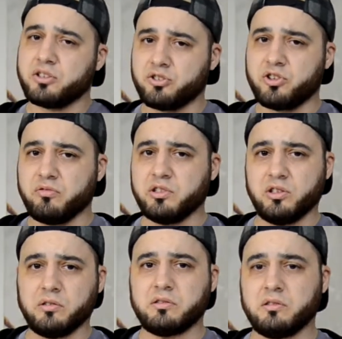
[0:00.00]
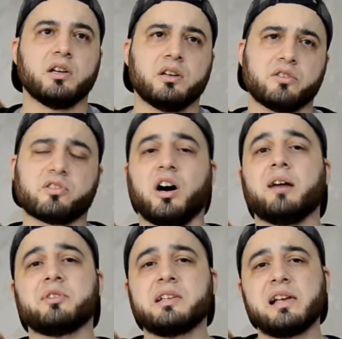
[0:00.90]
good results. So
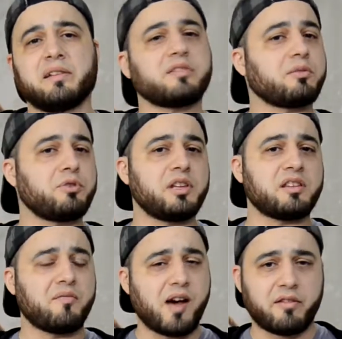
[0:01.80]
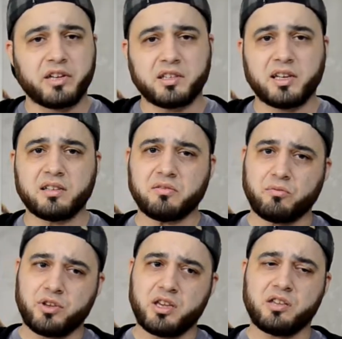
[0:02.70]
obviously after we did the battery test,
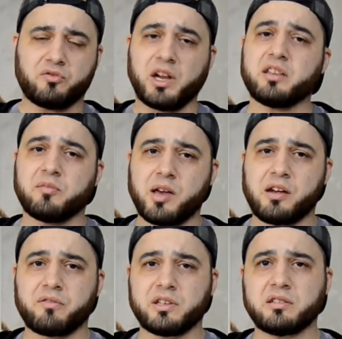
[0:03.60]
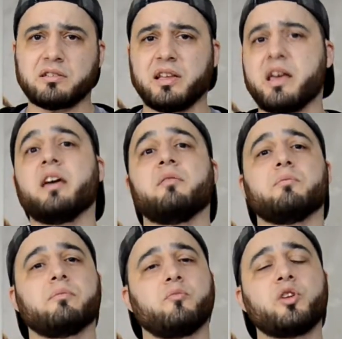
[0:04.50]
we drained the batteries,
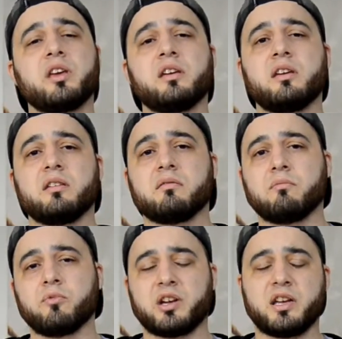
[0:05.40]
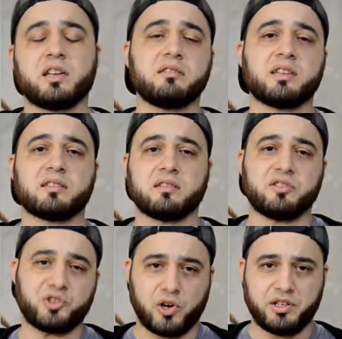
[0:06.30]
then we went ahead and tested
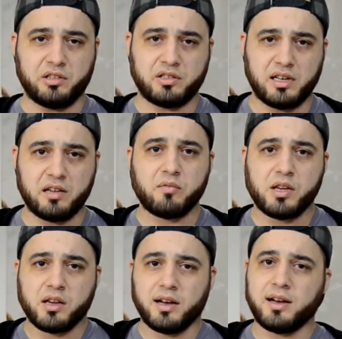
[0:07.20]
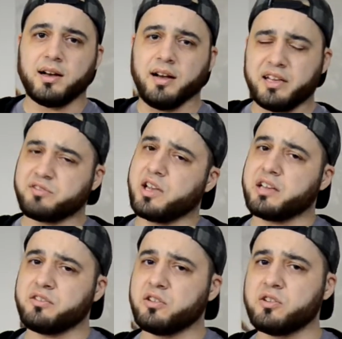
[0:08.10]
the charging time. As you
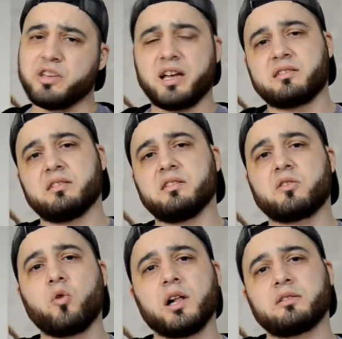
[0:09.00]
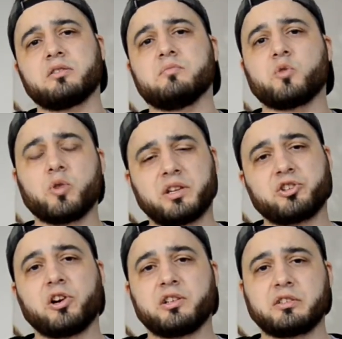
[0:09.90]
guys know, it has a Qualcomm Quick
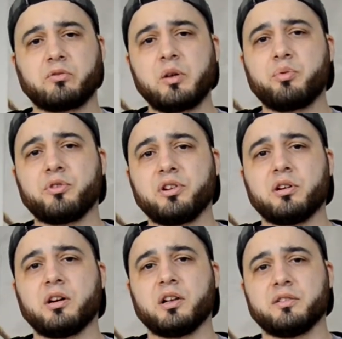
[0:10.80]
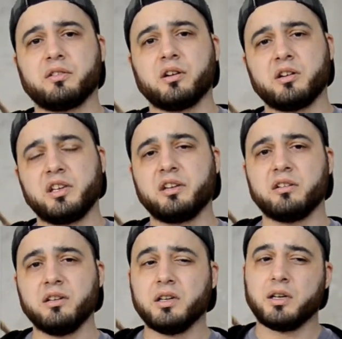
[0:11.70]
Charge 3.0 on
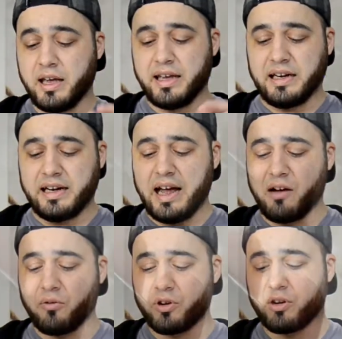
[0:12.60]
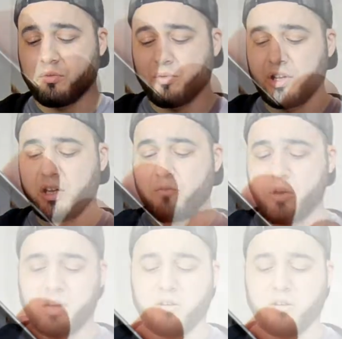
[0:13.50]
here. In an hour, we went